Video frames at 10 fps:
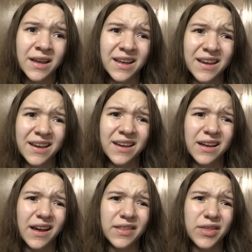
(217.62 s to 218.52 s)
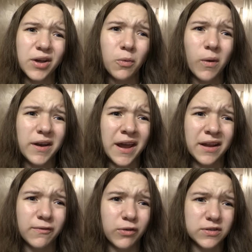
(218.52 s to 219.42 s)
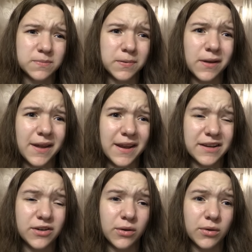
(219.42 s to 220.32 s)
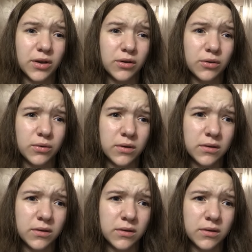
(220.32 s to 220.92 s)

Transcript: Eh, I think one handful's plenty, don't you?